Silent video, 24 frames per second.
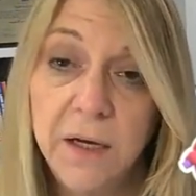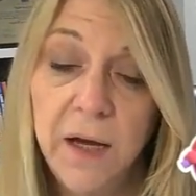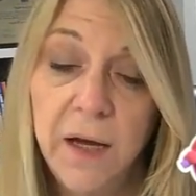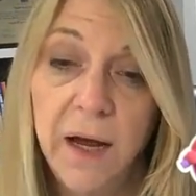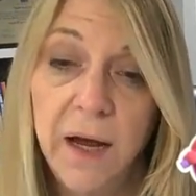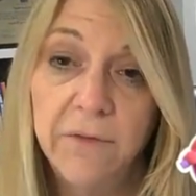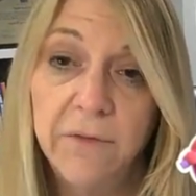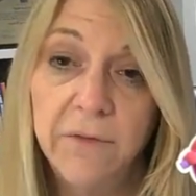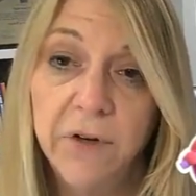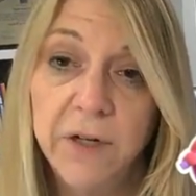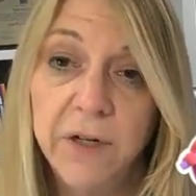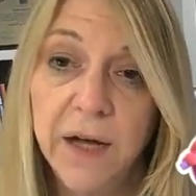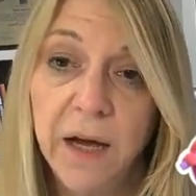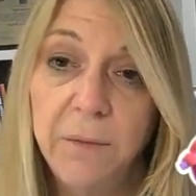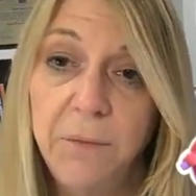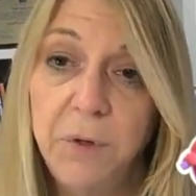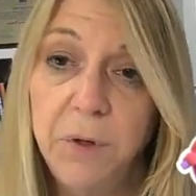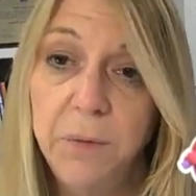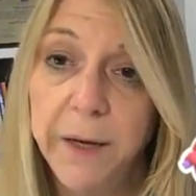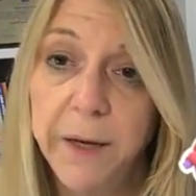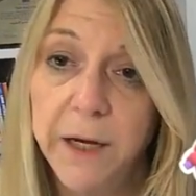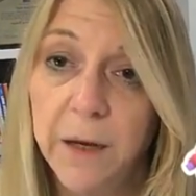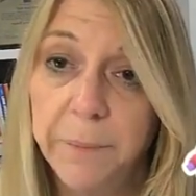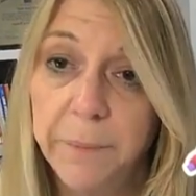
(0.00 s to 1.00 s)
Every time you
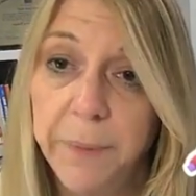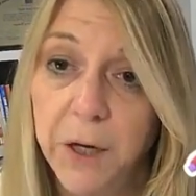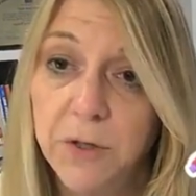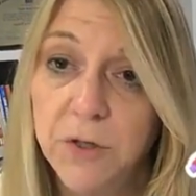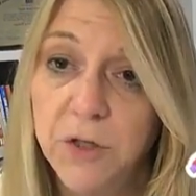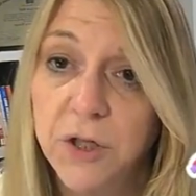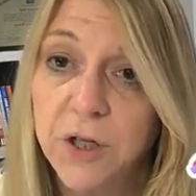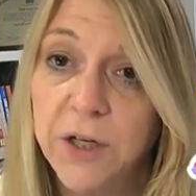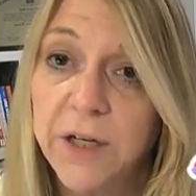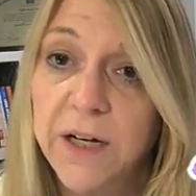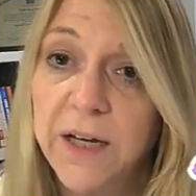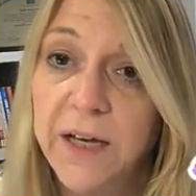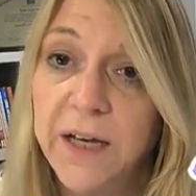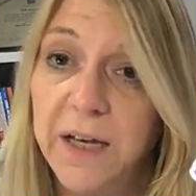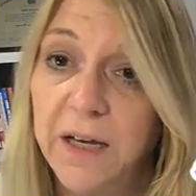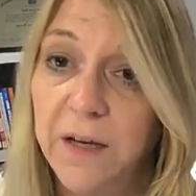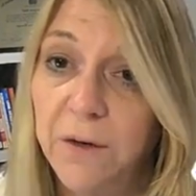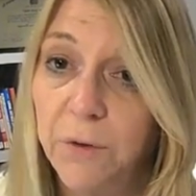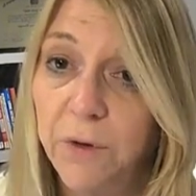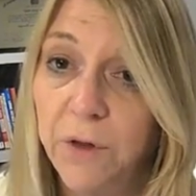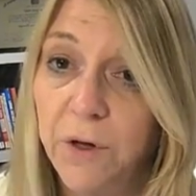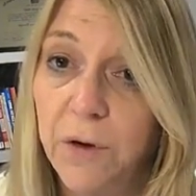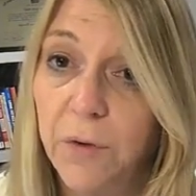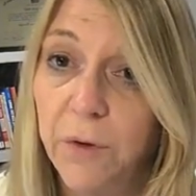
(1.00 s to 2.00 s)
make a post, you're going to end
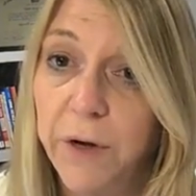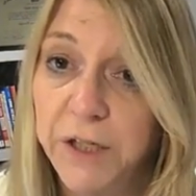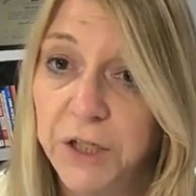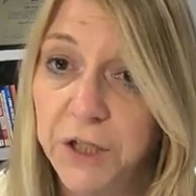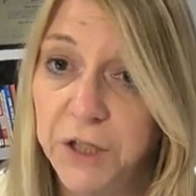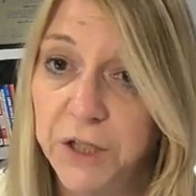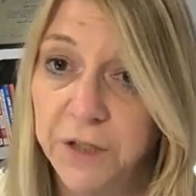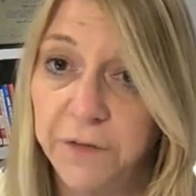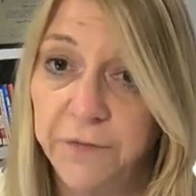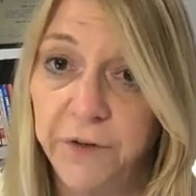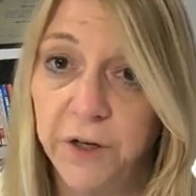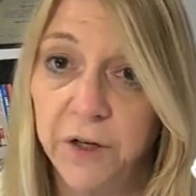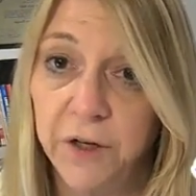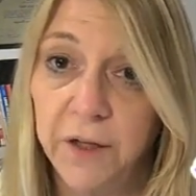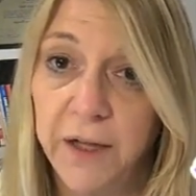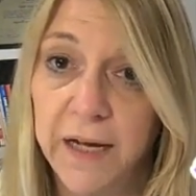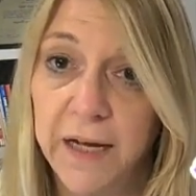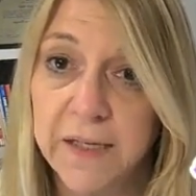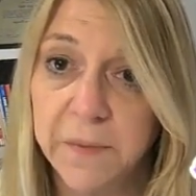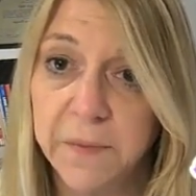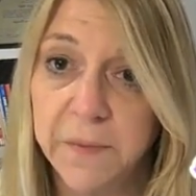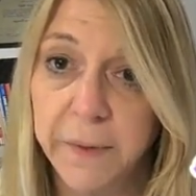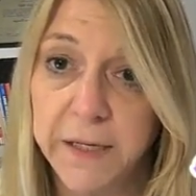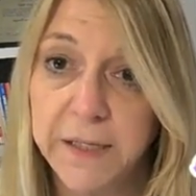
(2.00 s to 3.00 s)
with a question for your
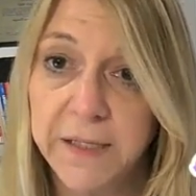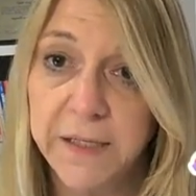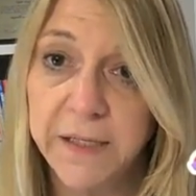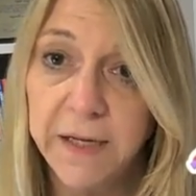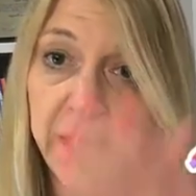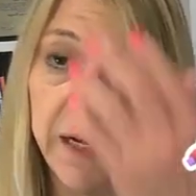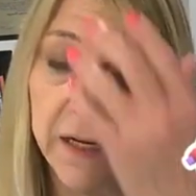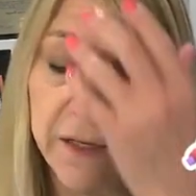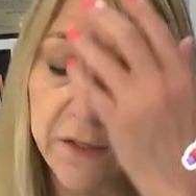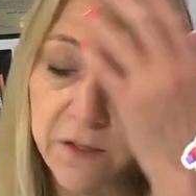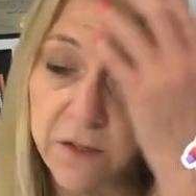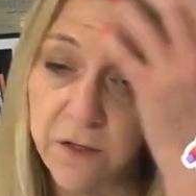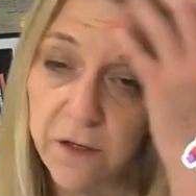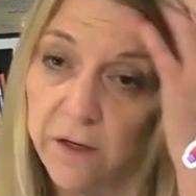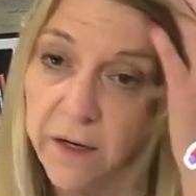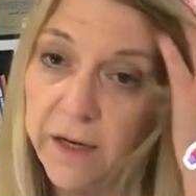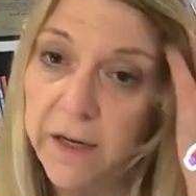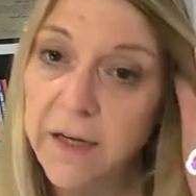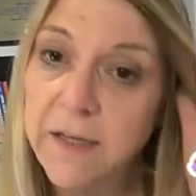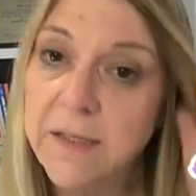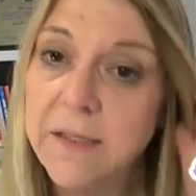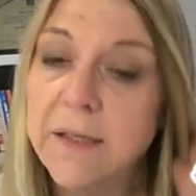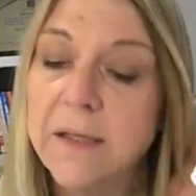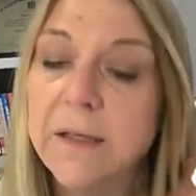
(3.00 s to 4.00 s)
classmates to answer. And
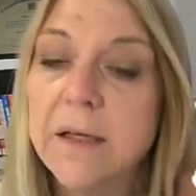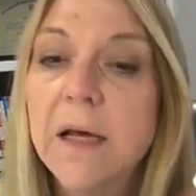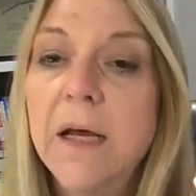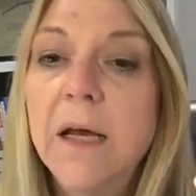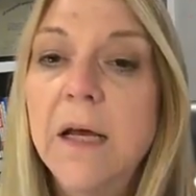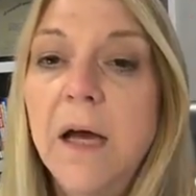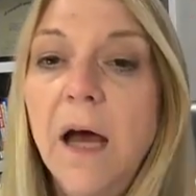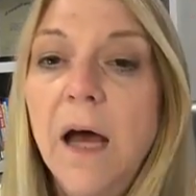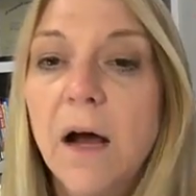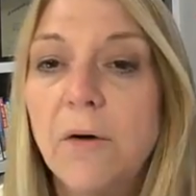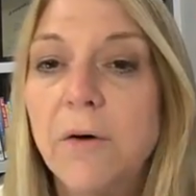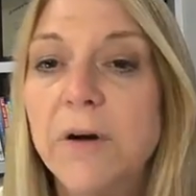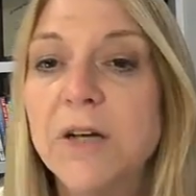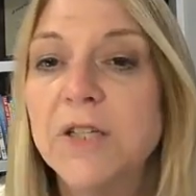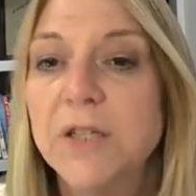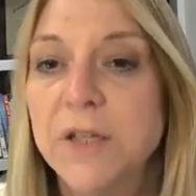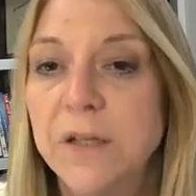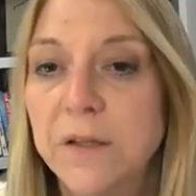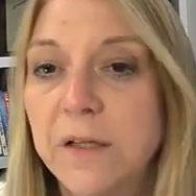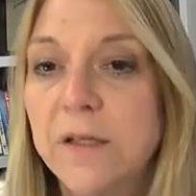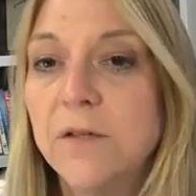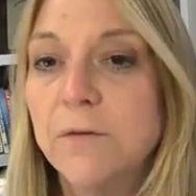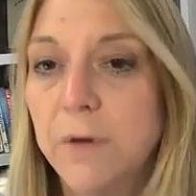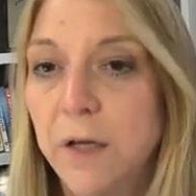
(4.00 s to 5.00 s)
it's a question
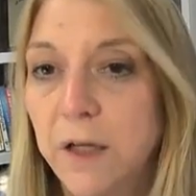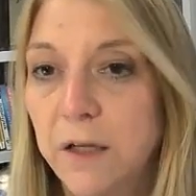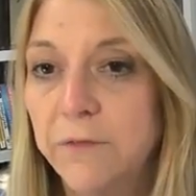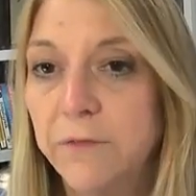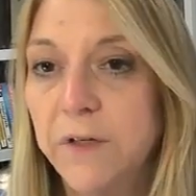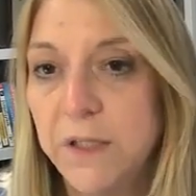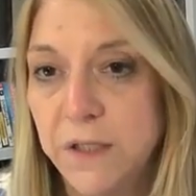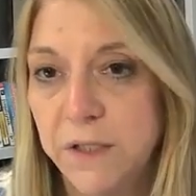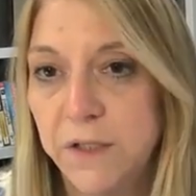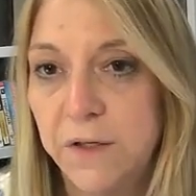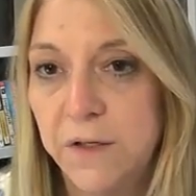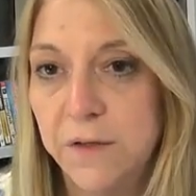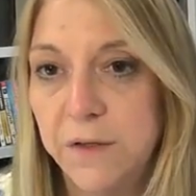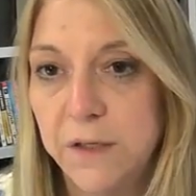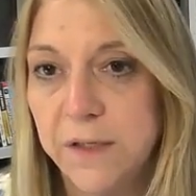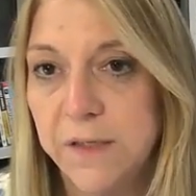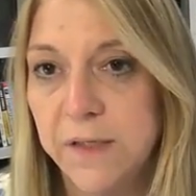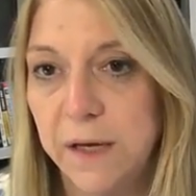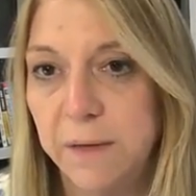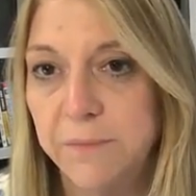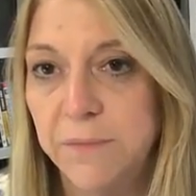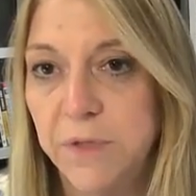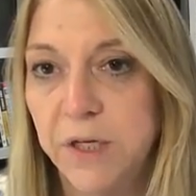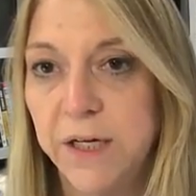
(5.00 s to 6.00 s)
that's relevant to the
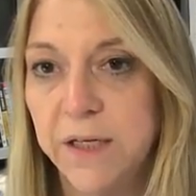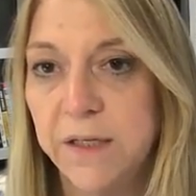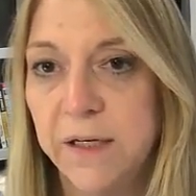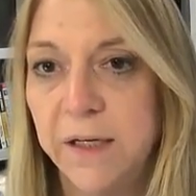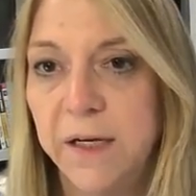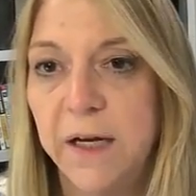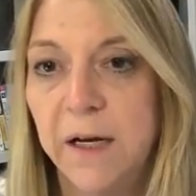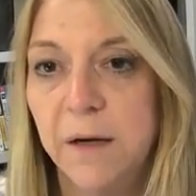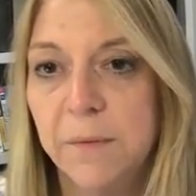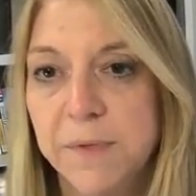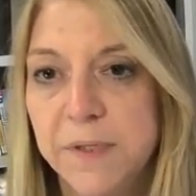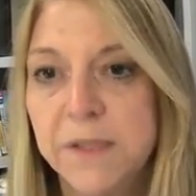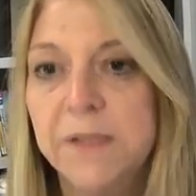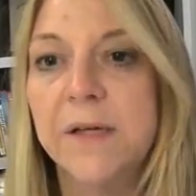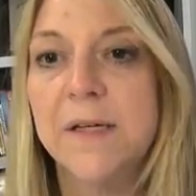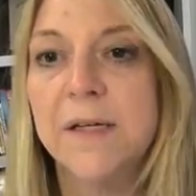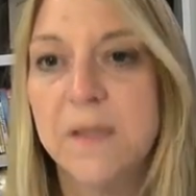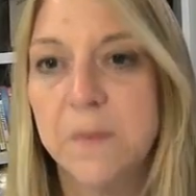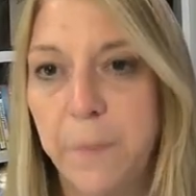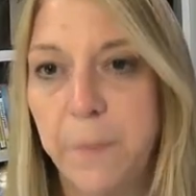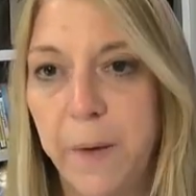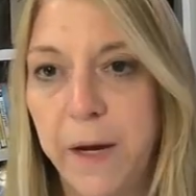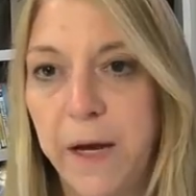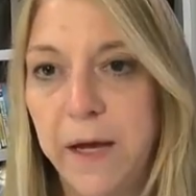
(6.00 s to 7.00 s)
subject and helps to
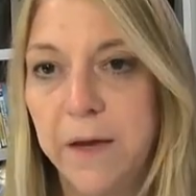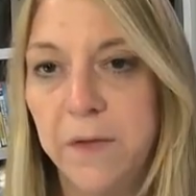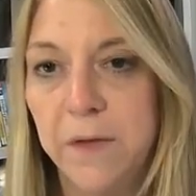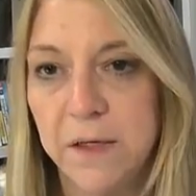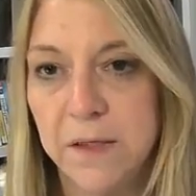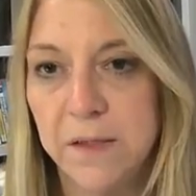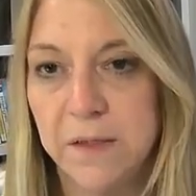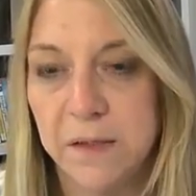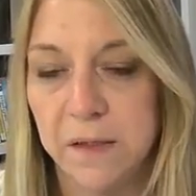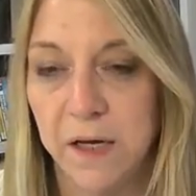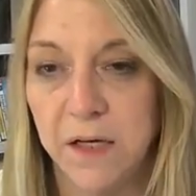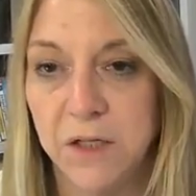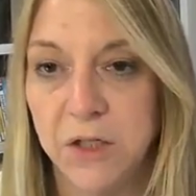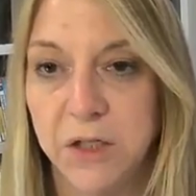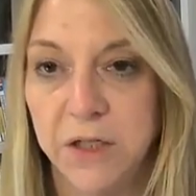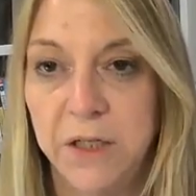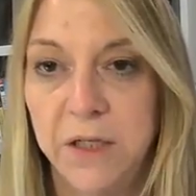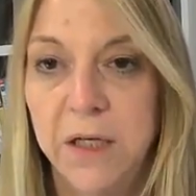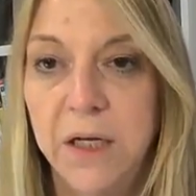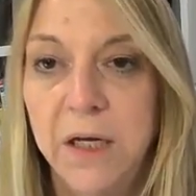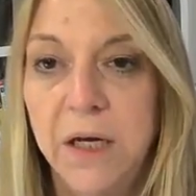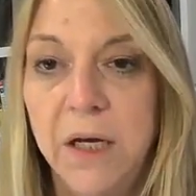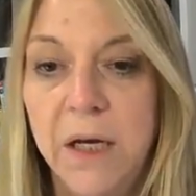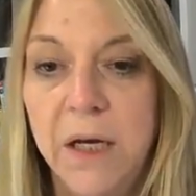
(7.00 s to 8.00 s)
expand the
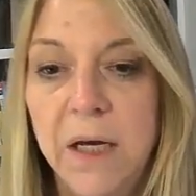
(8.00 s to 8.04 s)
discussion.